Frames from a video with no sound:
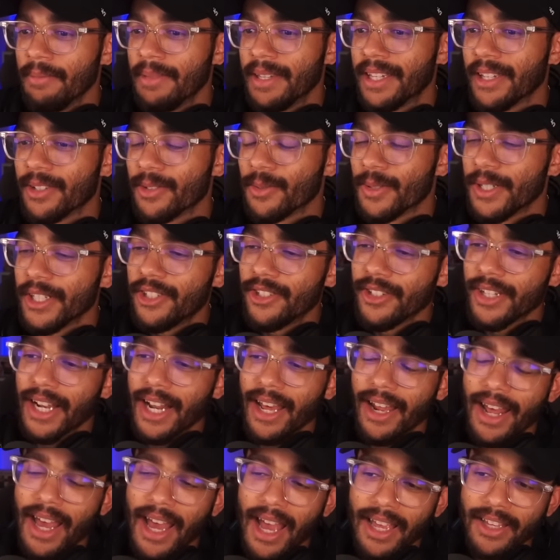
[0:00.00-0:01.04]
because once you get
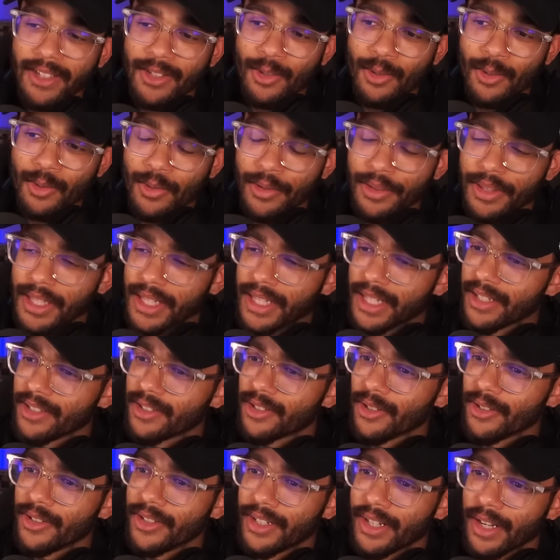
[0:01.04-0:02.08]
out of high school
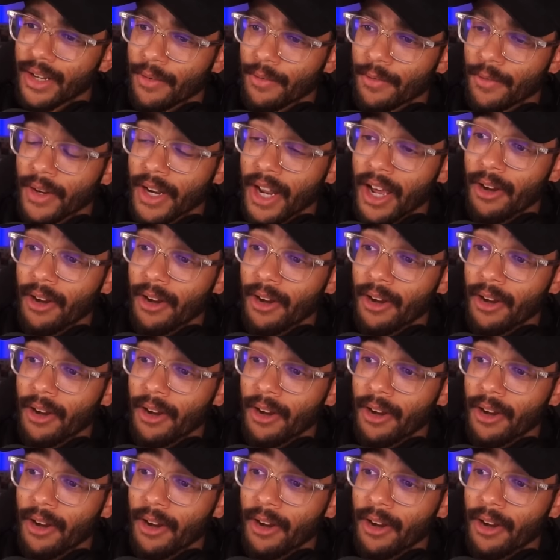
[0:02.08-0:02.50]
things are different